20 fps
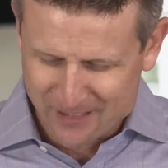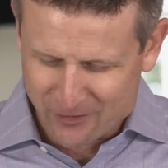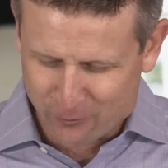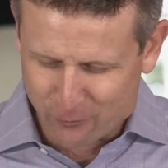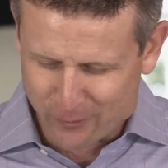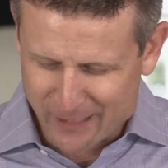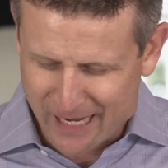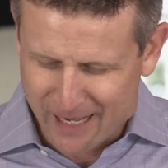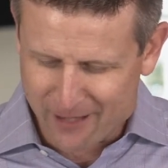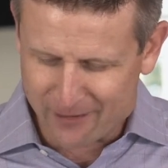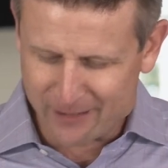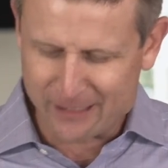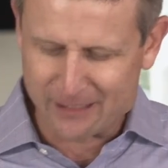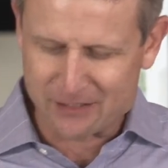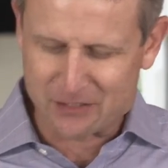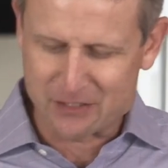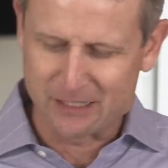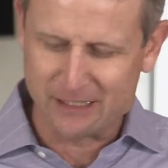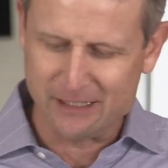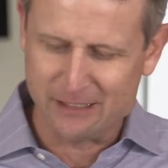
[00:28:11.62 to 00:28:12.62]
The reality
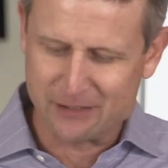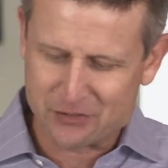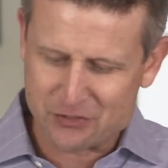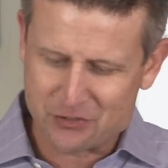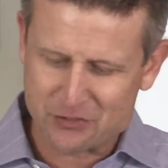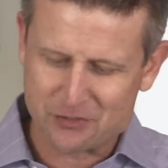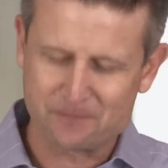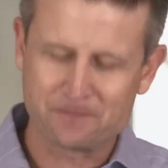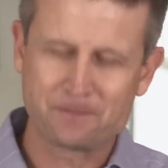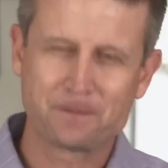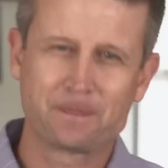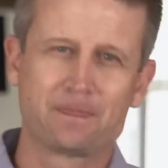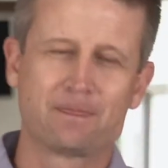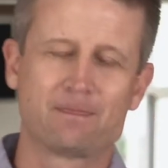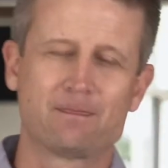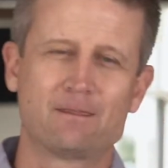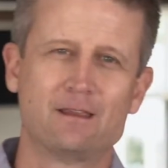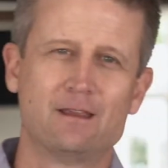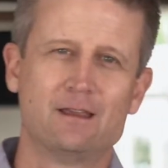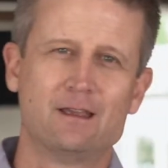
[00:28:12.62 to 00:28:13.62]
is this
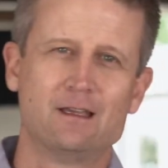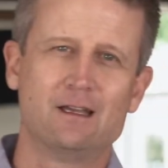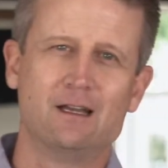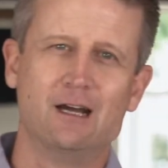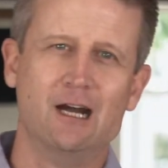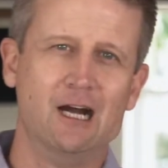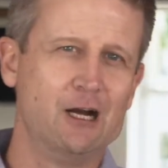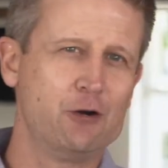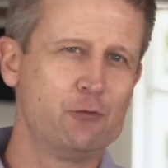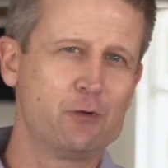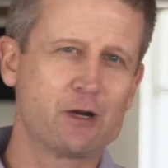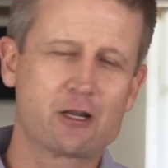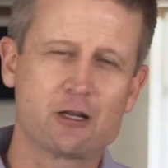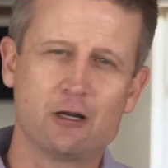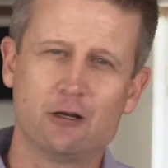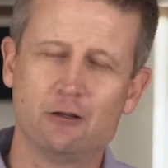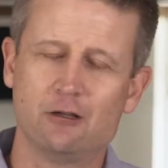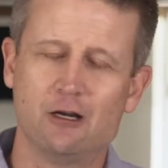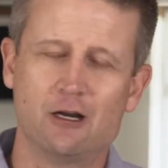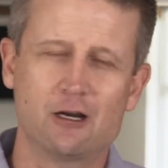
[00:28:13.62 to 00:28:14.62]
our,
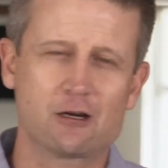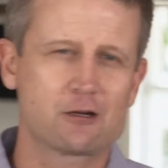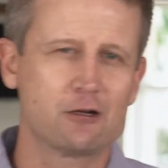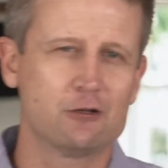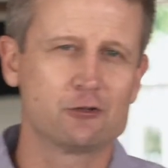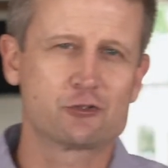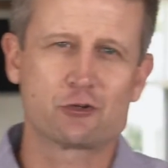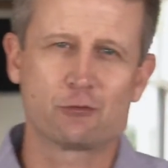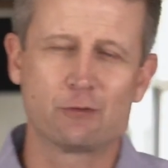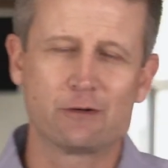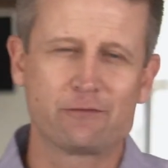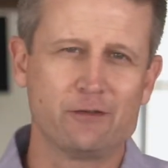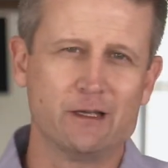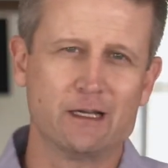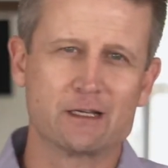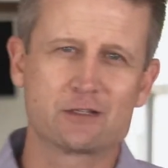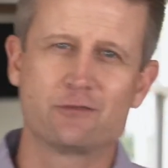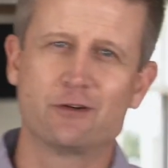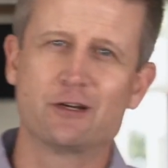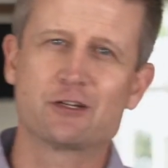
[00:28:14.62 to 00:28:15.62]
our culture
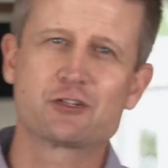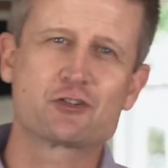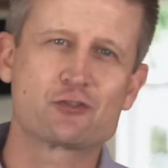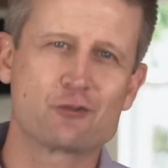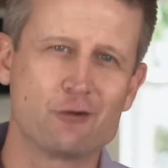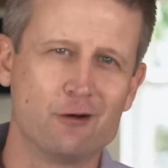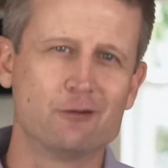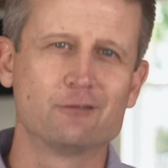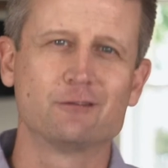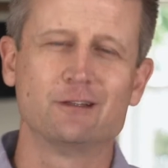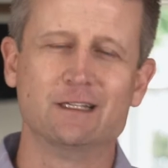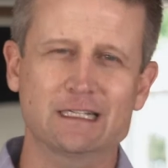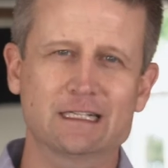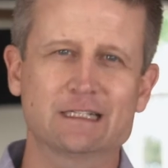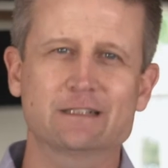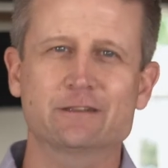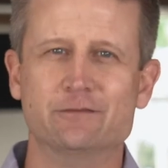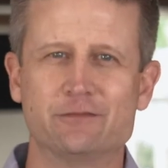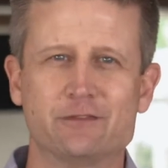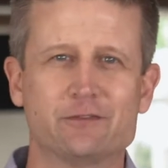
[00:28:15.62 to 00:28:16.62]
reflects very strongly
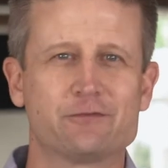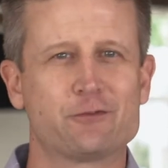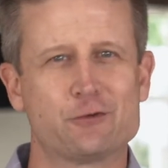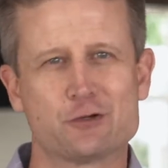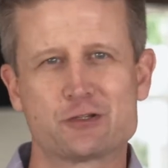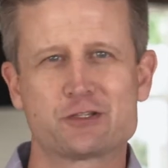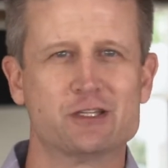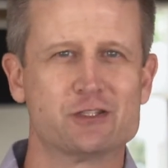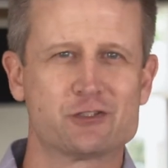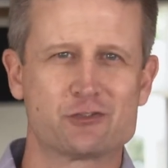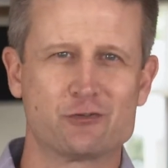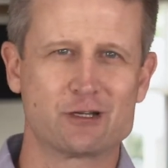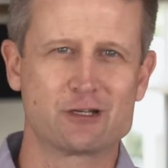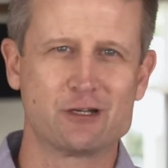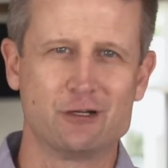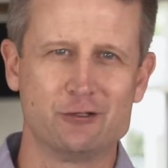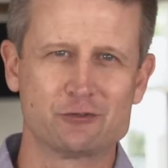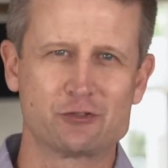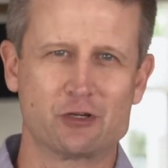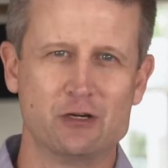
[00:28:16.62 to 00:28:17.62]
of the first century
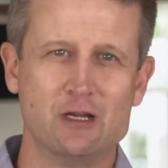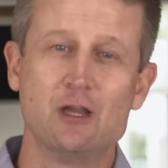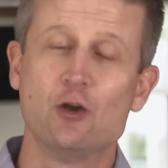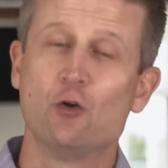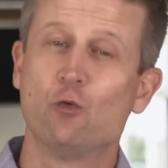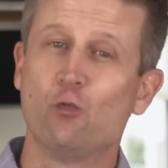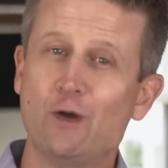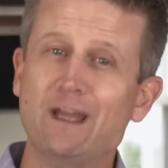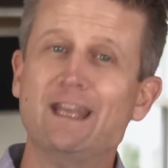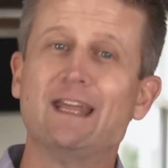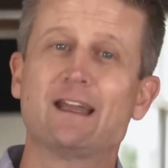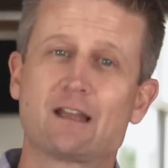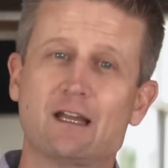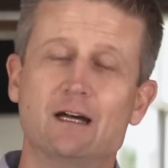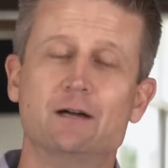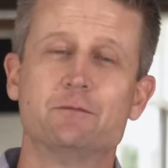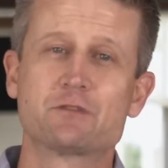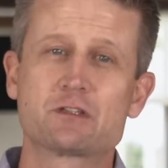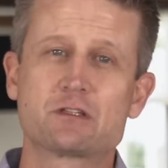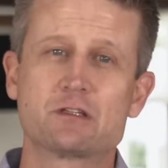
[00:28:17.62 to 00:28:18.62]
culture when it
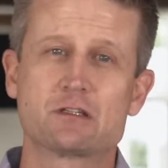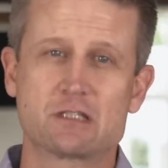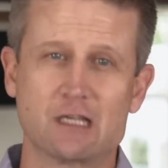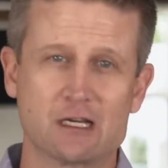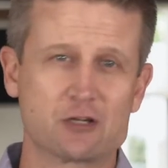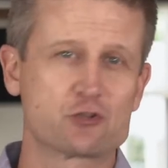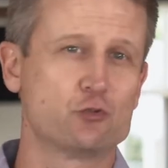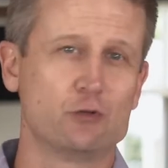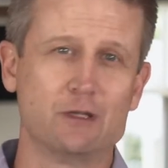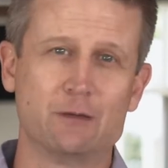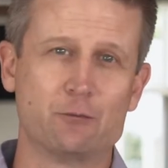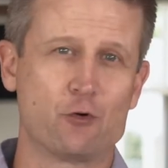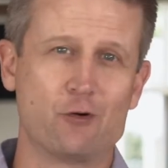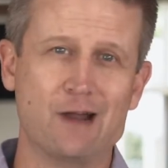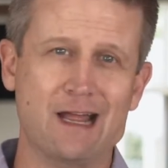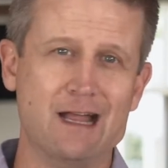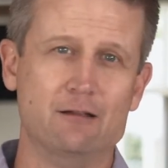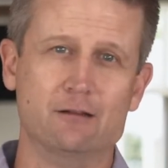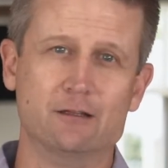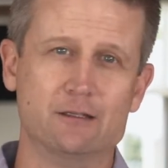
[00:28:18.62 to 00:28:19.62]
comes to sexual
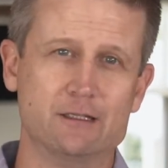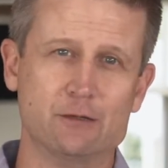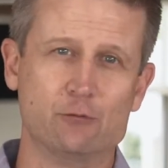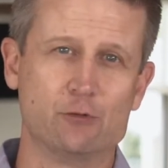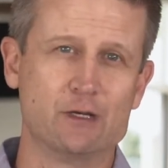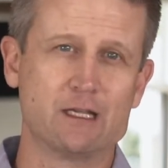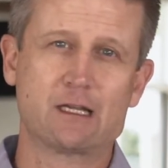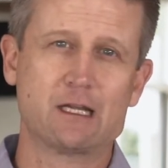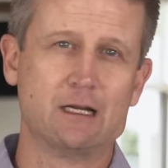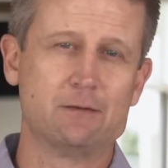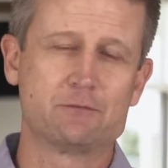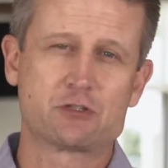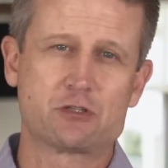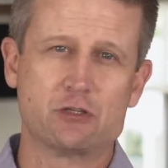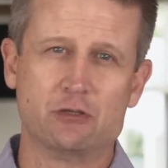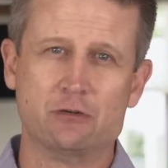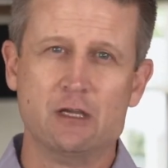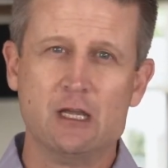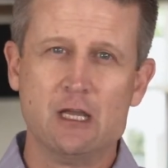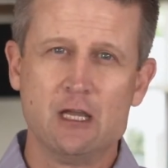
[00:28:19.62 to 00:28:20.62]
immorality, when it comes
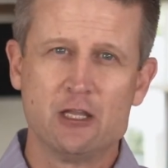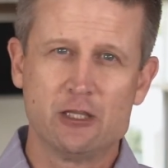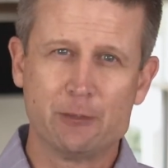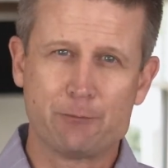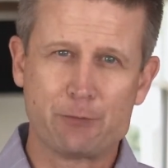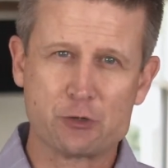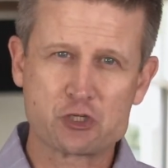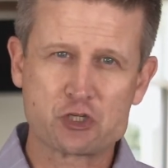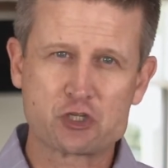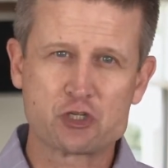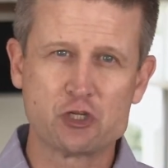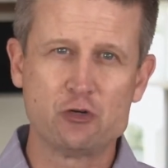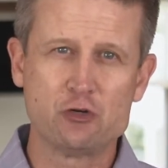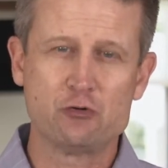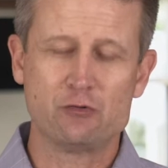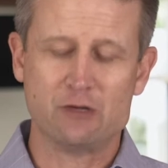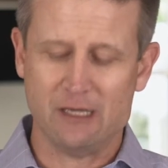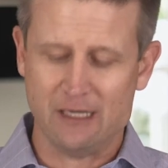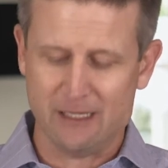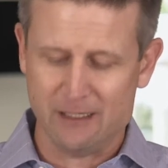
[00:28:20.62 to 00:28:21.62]
to the
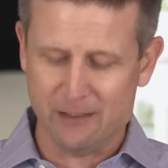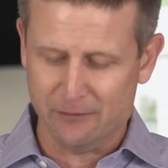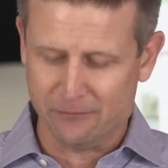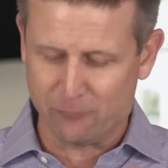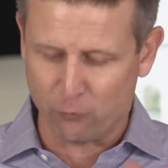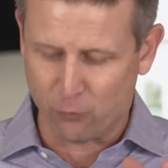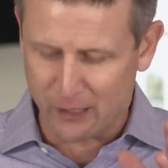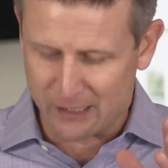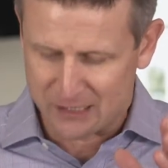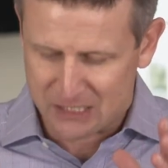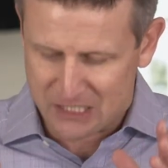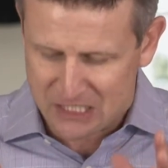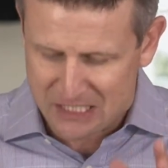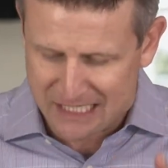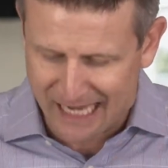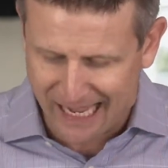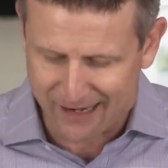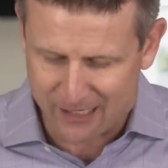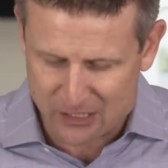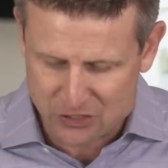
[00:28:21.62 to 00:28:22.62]
pursuit of what
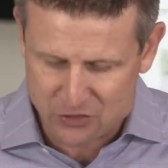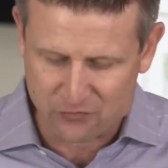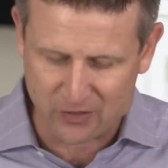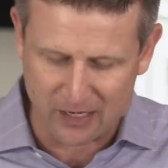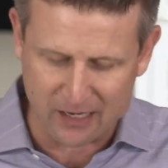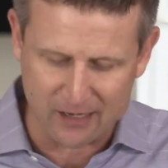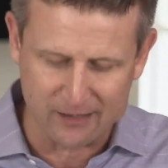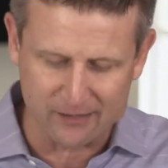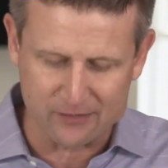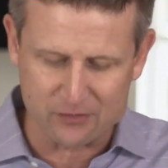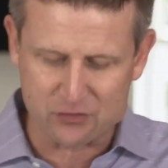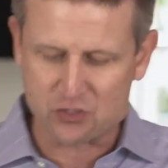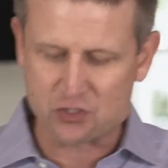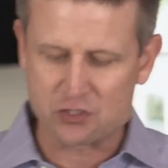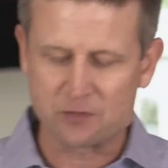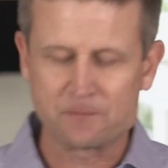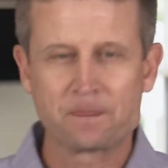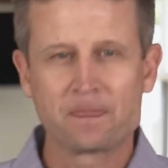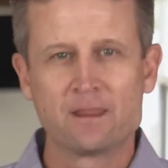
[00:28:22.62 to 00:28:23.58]
satisfies